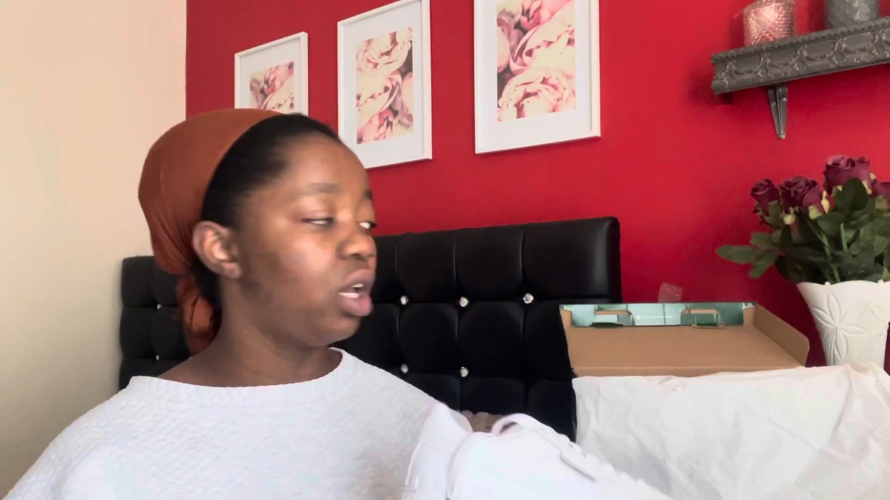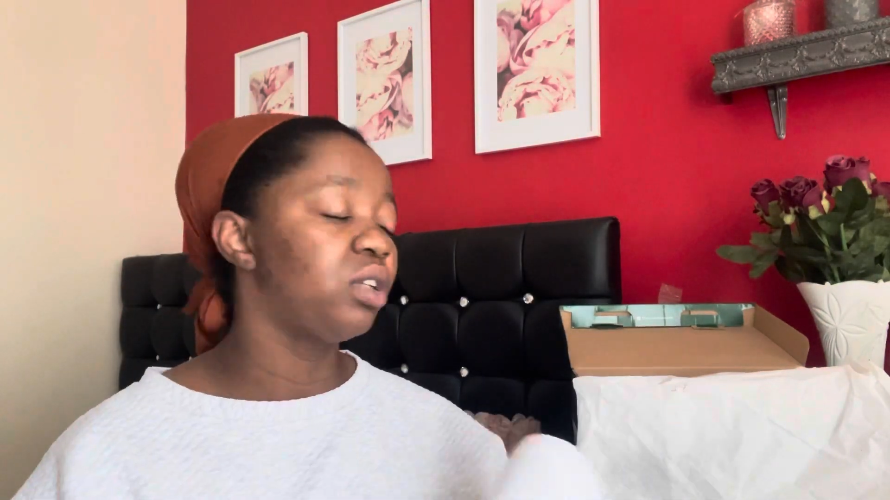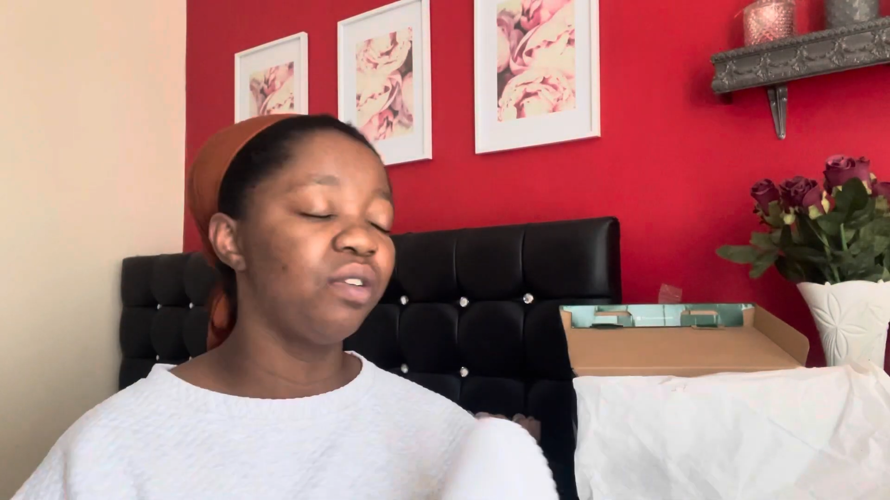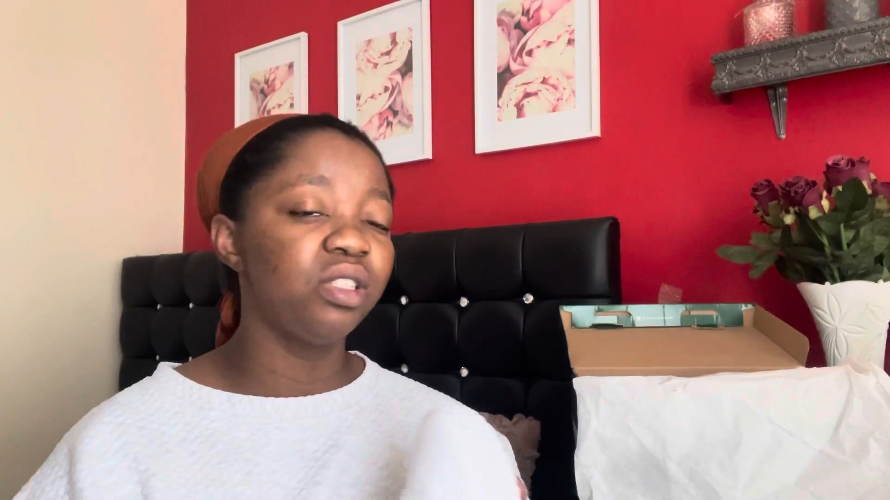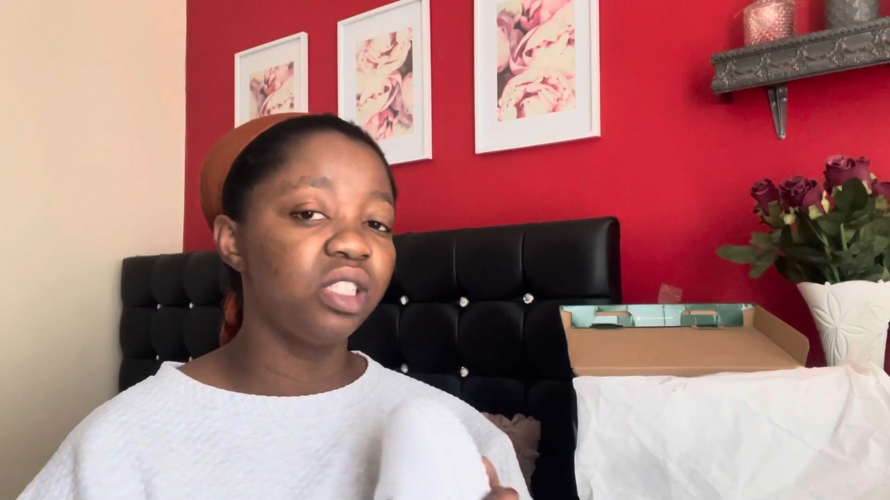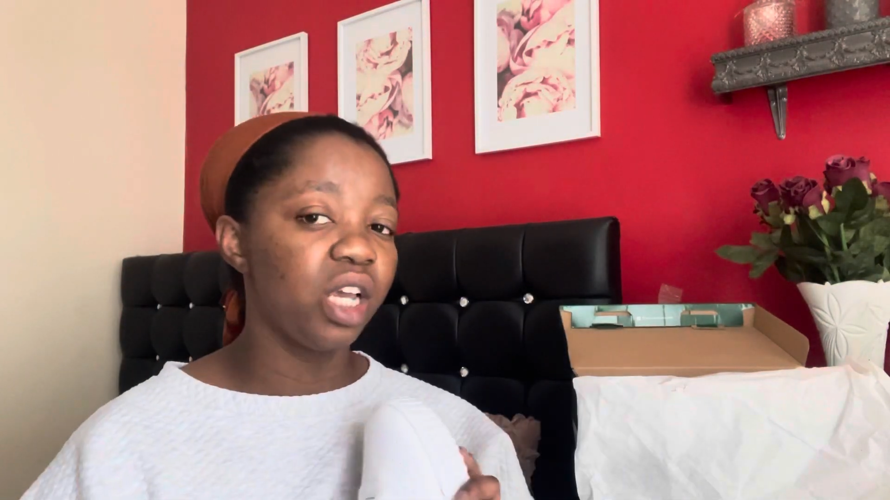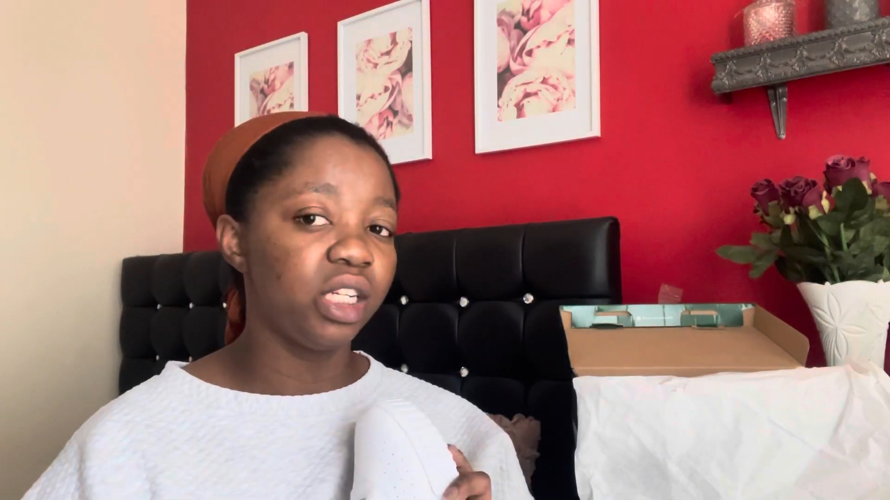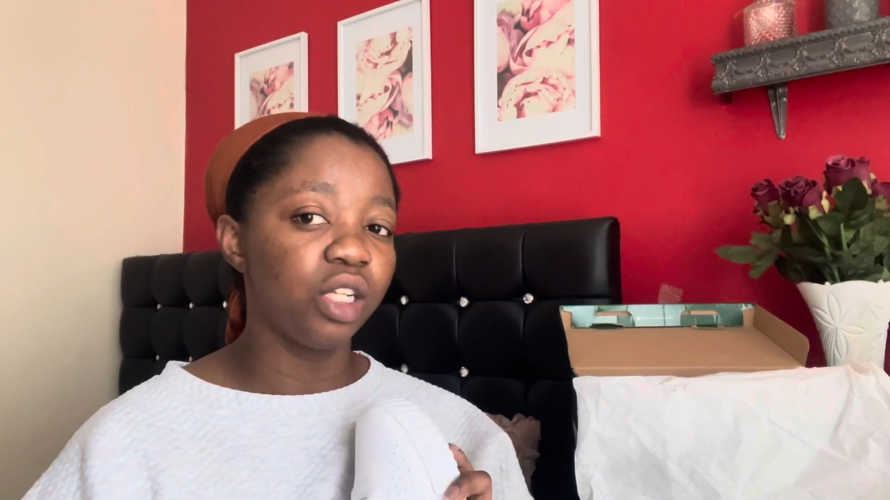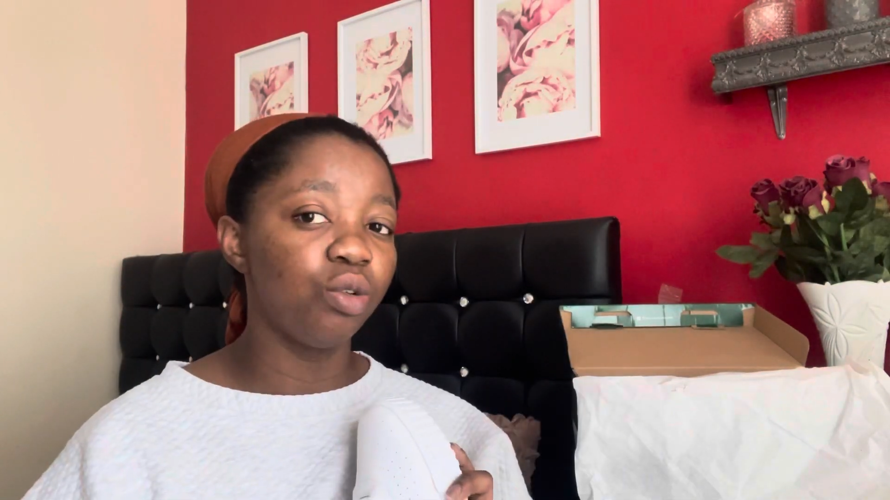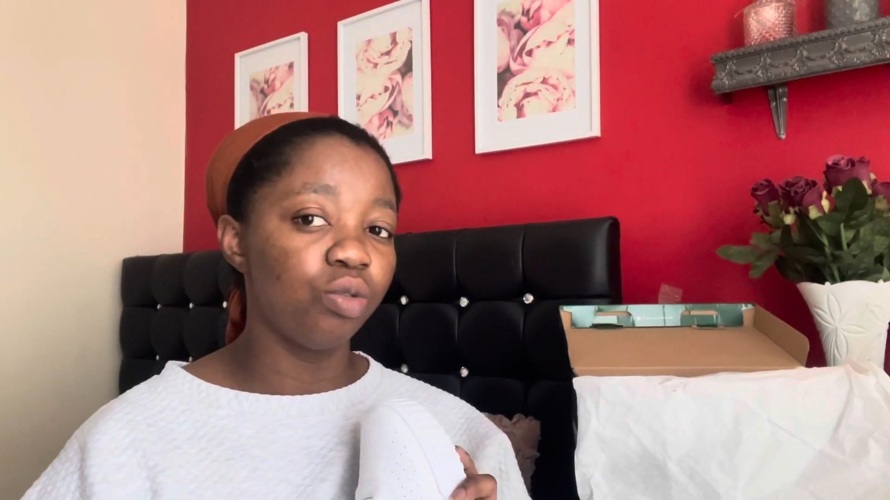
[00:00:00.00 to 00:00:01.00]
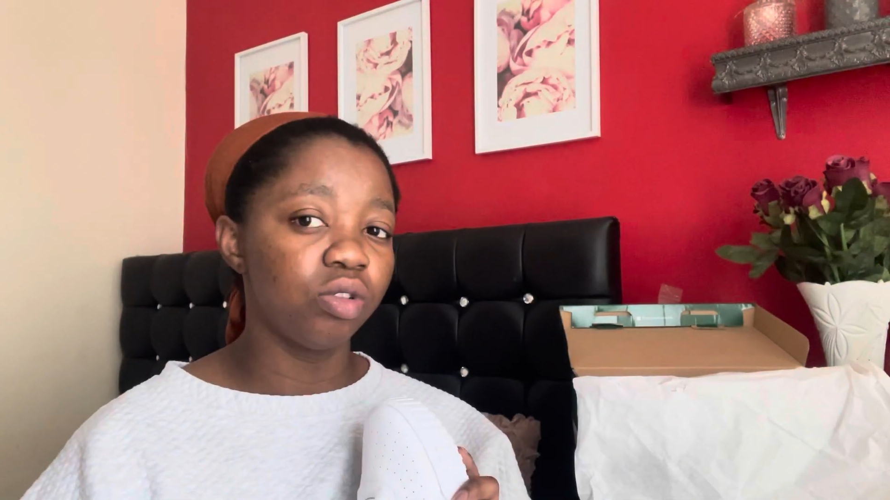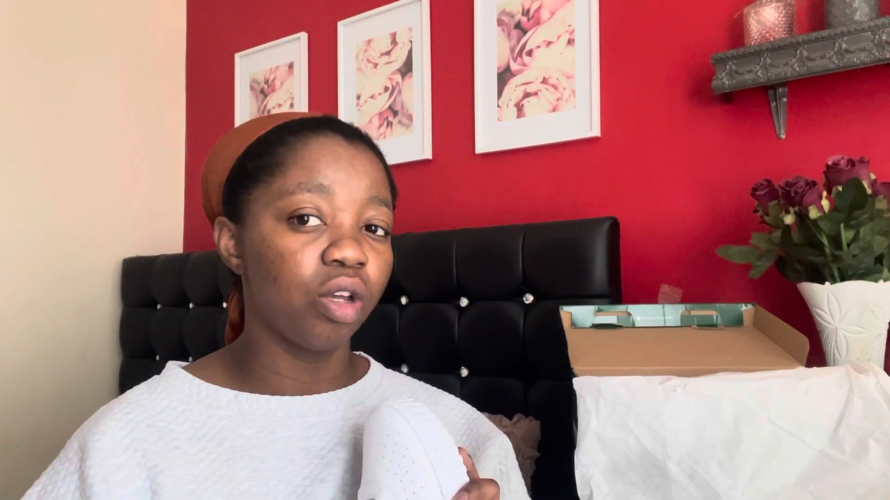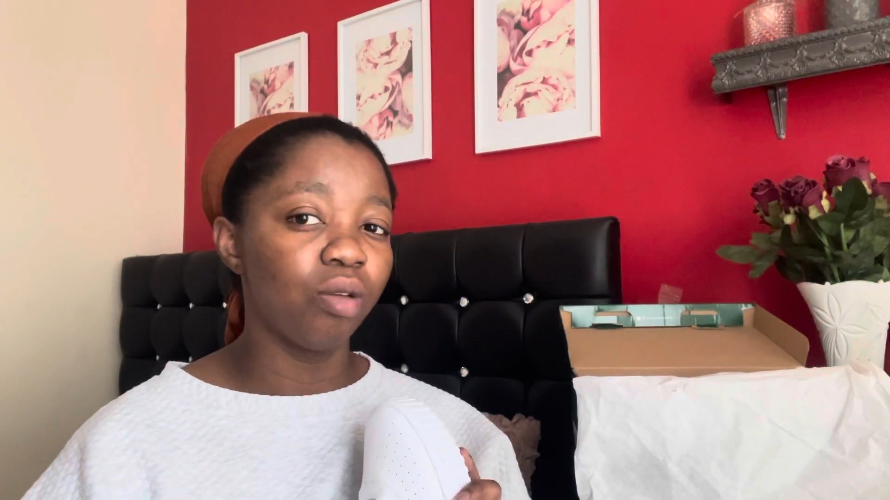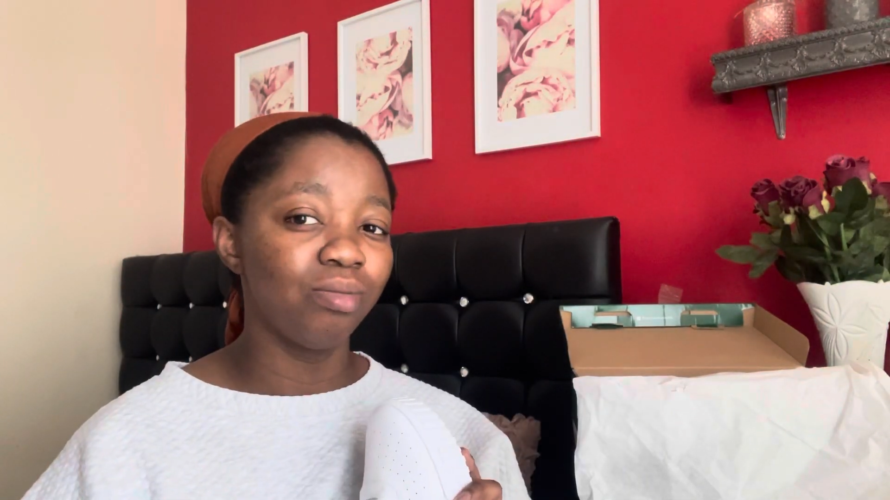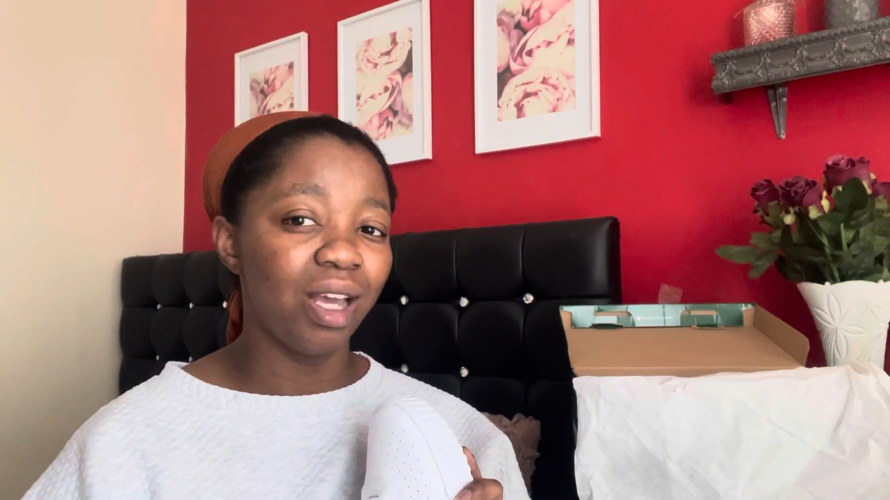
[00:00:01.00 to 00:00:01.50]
I've decided, also,